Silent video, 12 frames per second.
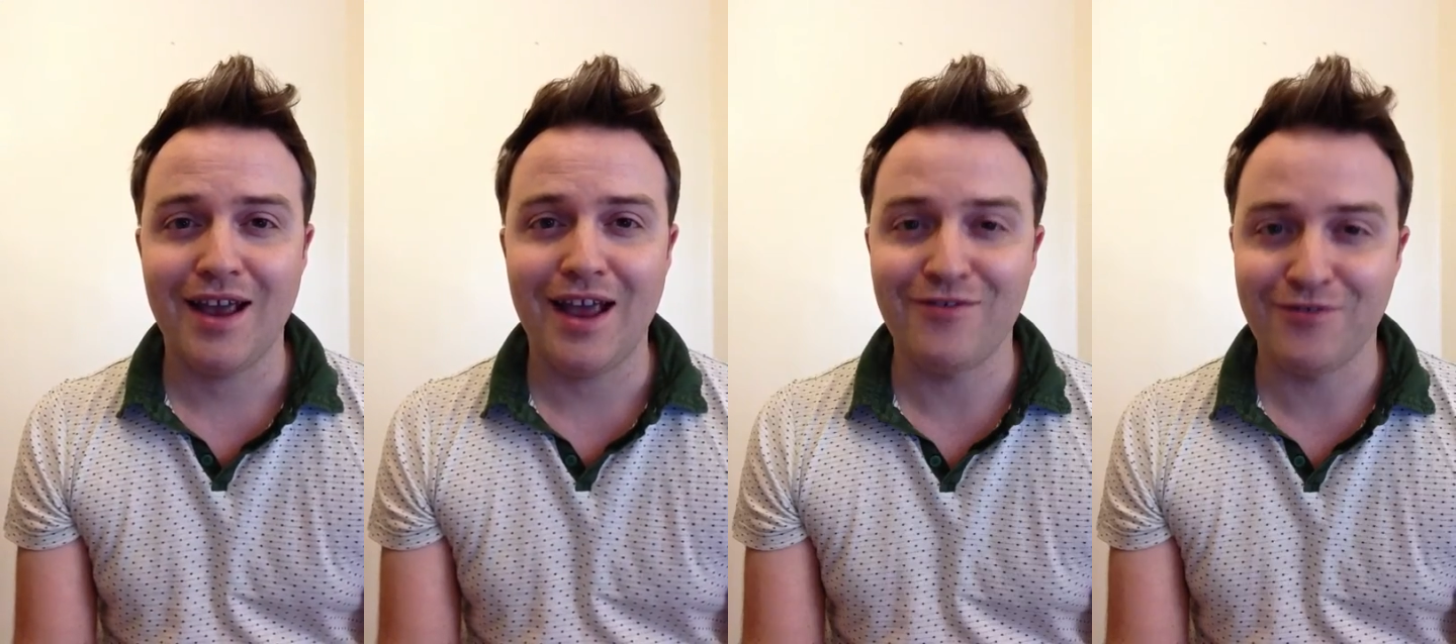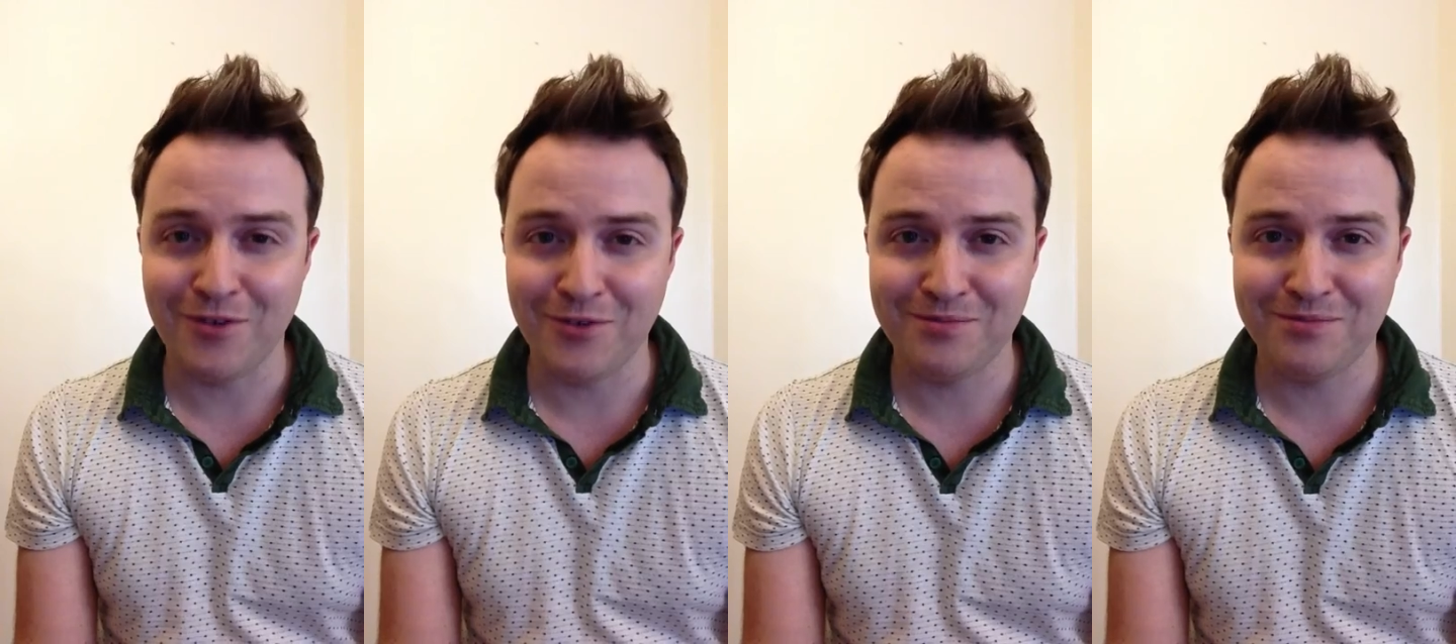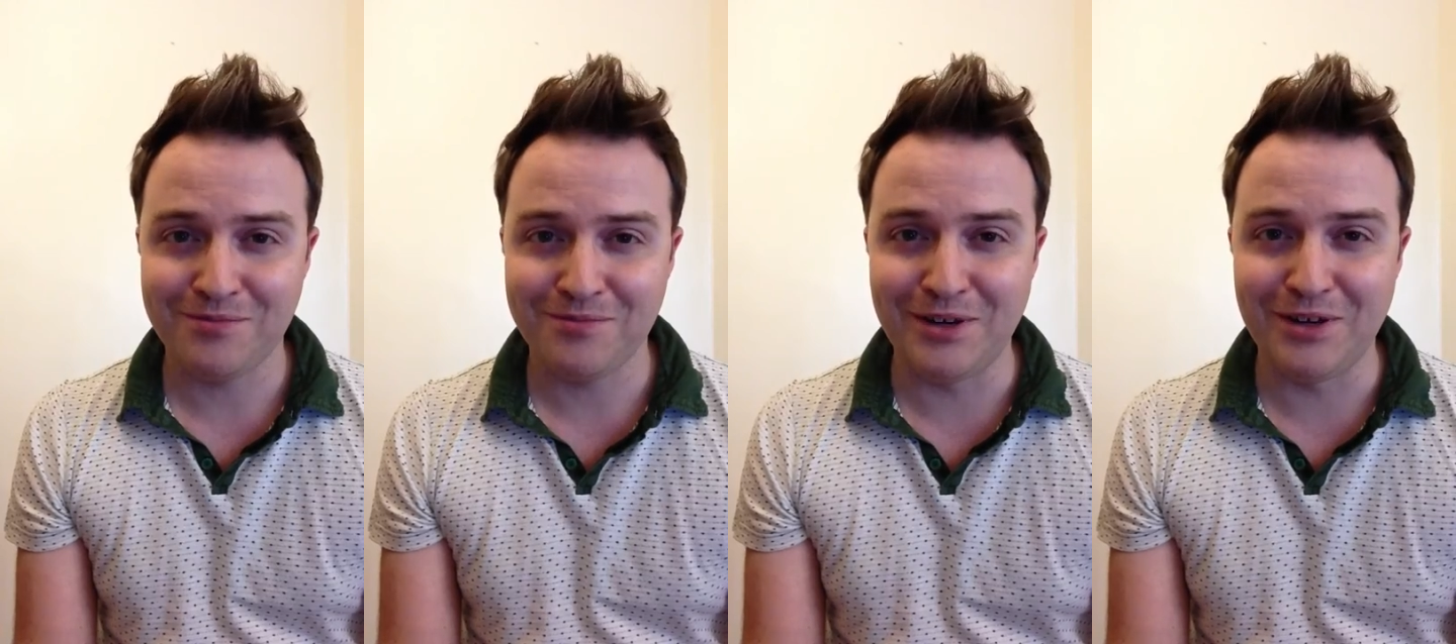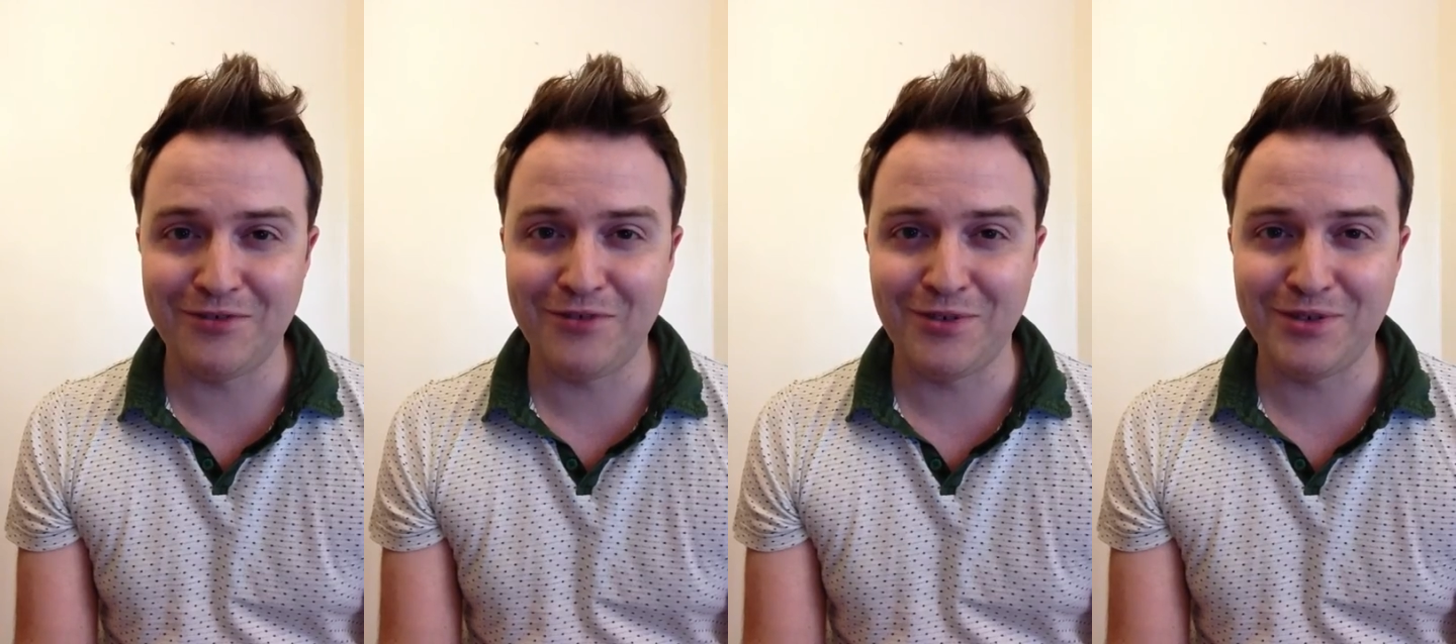If not, we
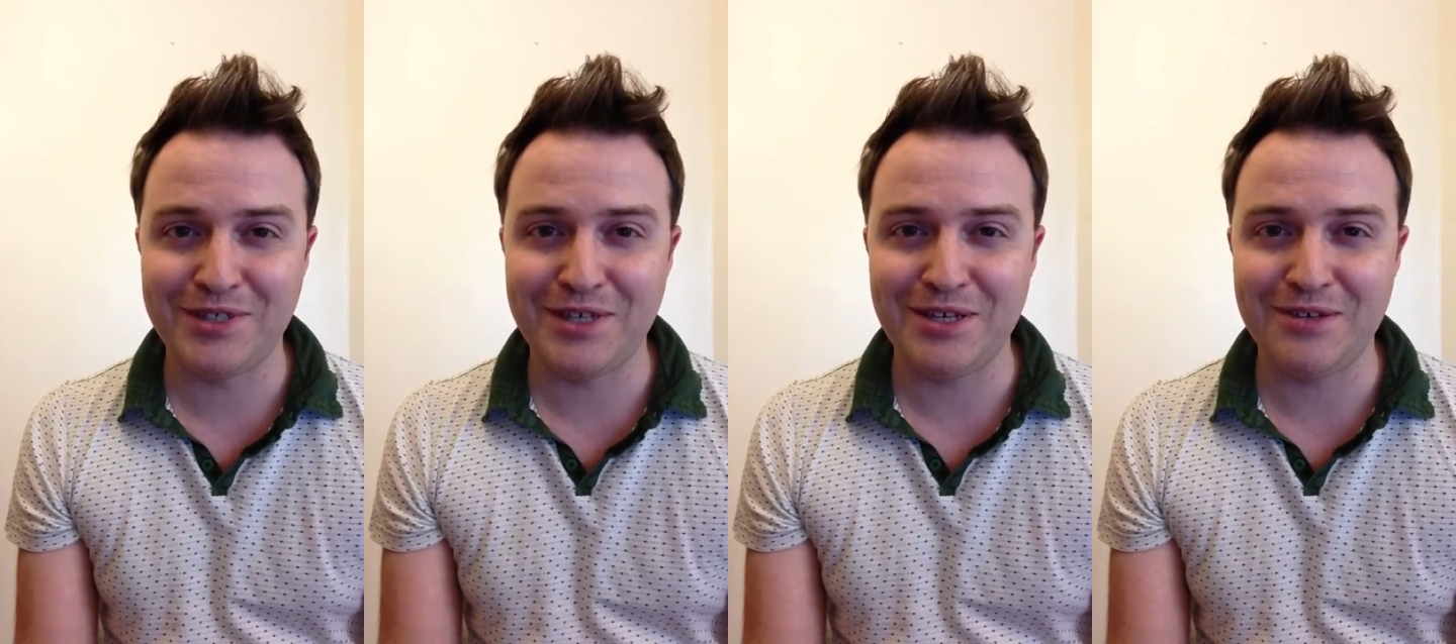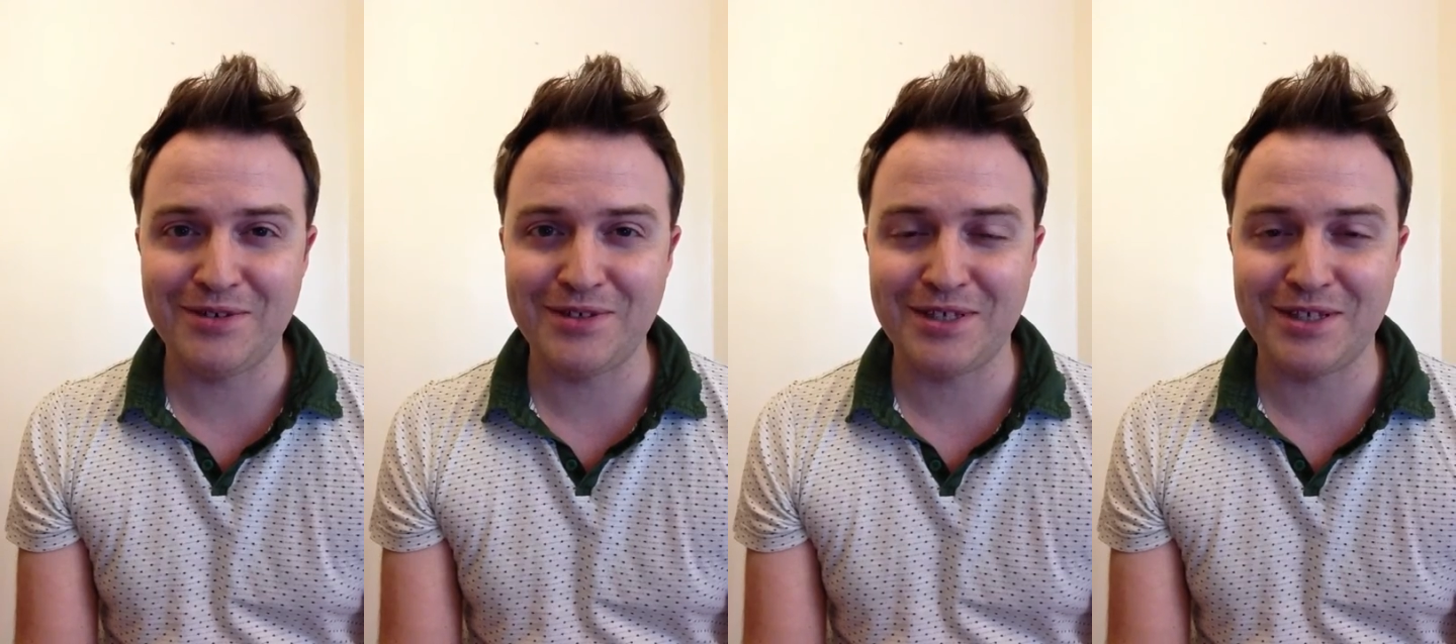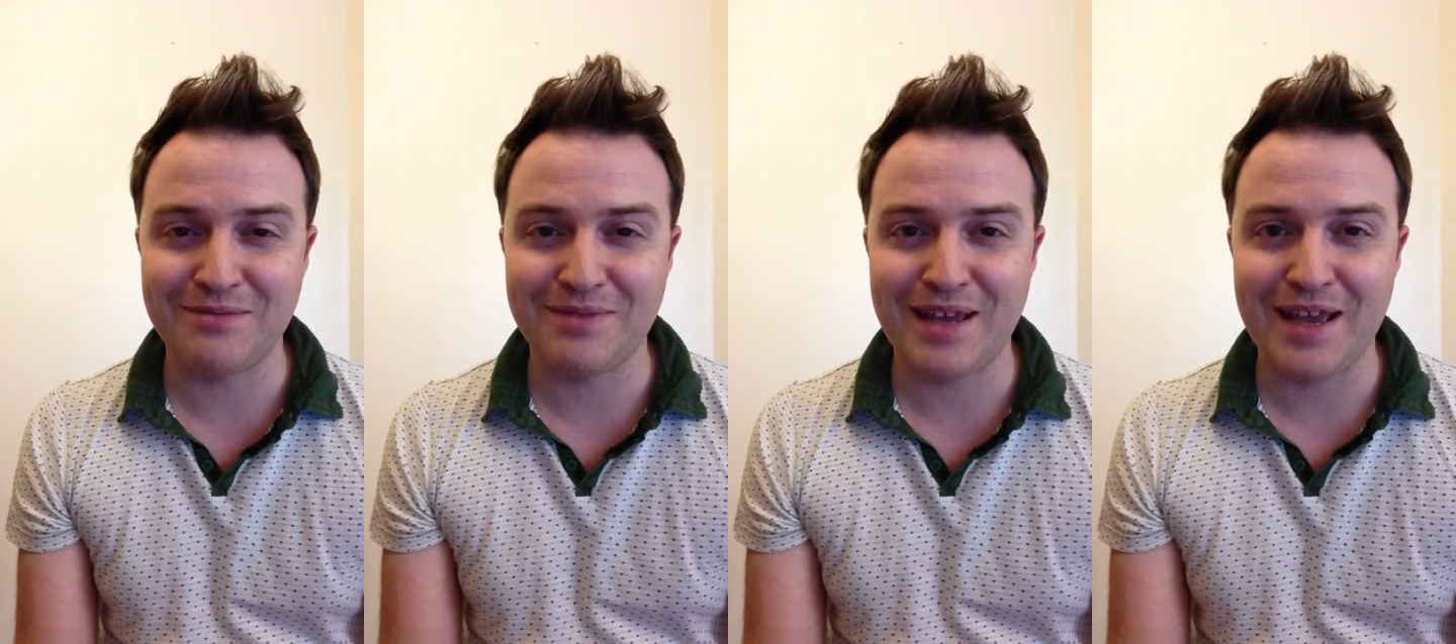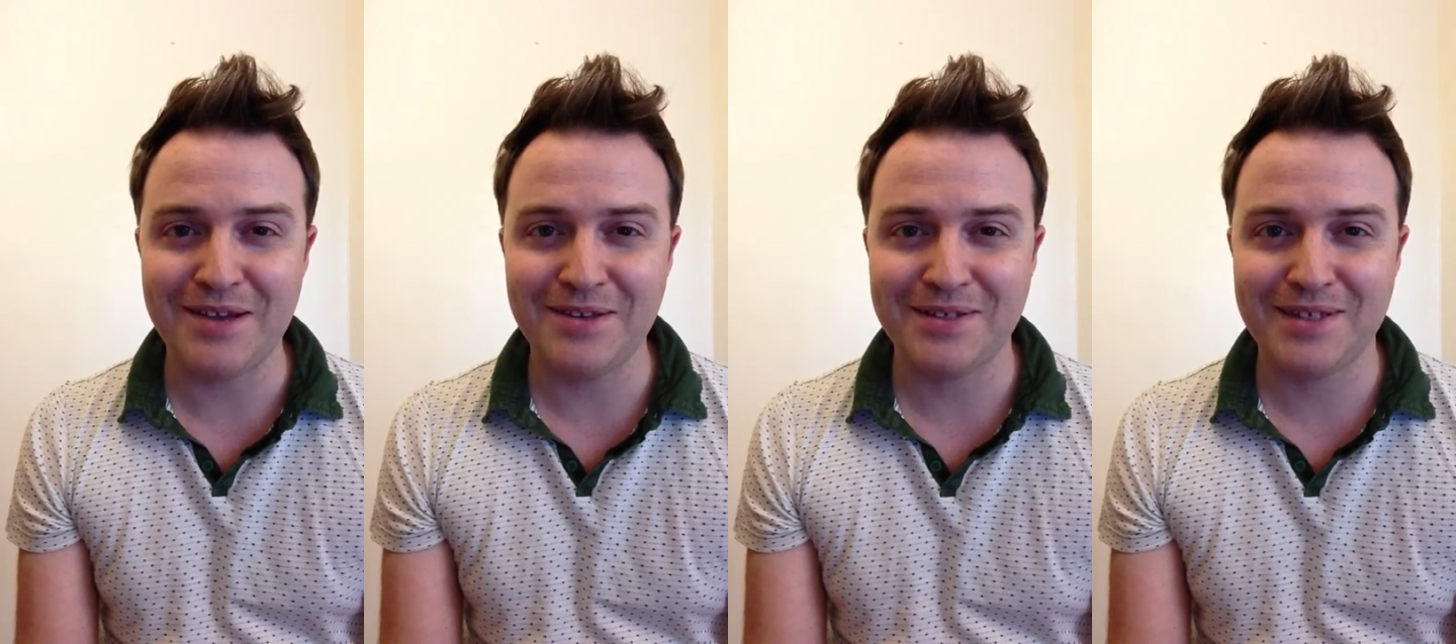look forward to seeing you at Southwark
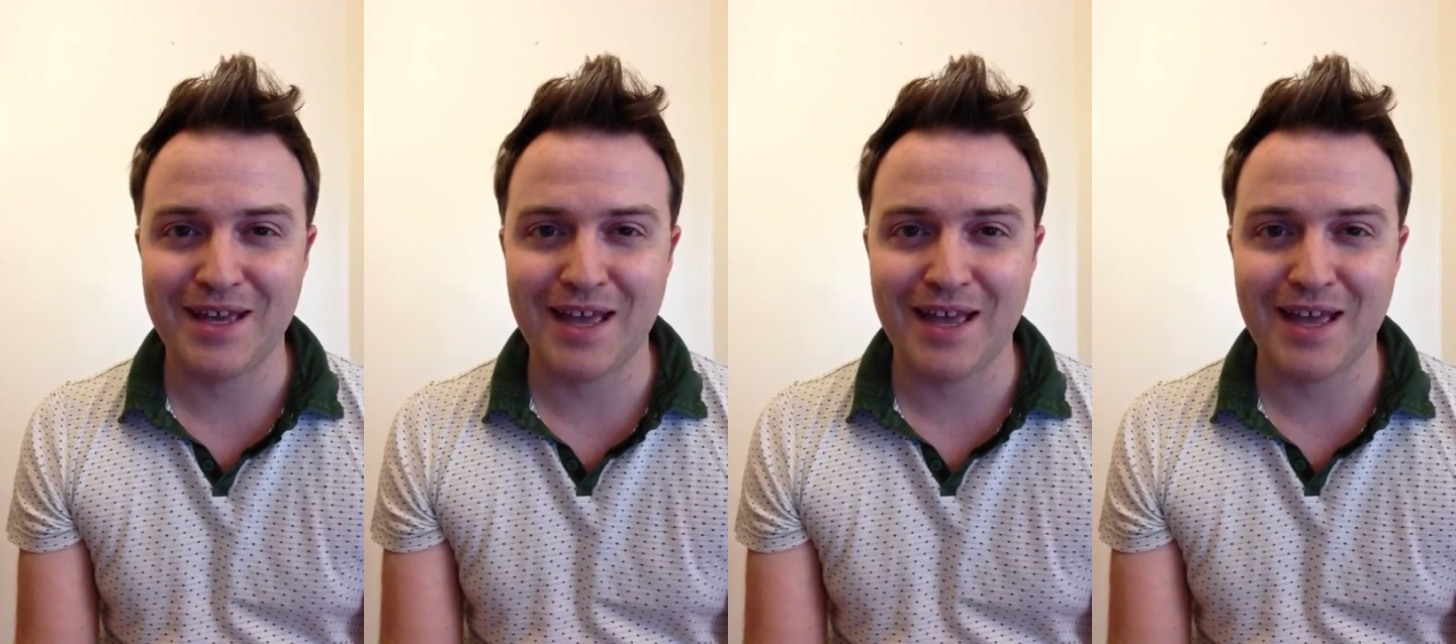Playhouse,